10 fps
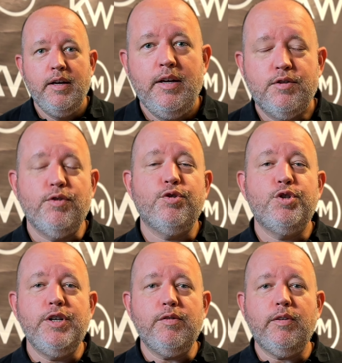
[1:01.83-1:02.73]
So there's
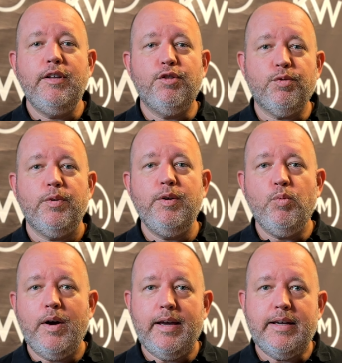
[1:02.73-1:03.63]
generally three
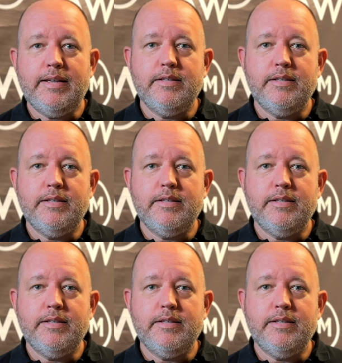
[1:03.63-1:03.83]
ways